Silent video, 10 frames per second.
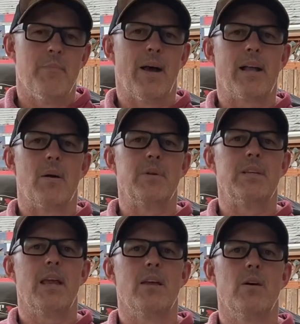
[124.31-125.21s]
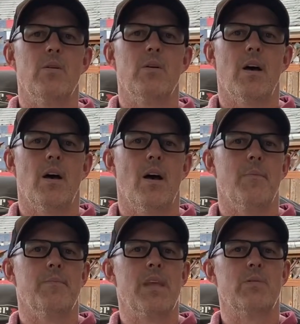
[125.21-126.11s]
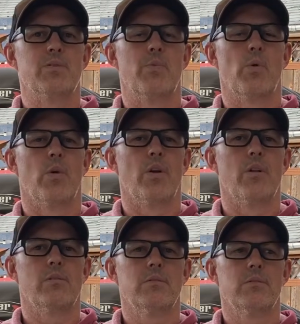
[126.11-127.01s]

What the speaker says: Mike Amodeo, he was born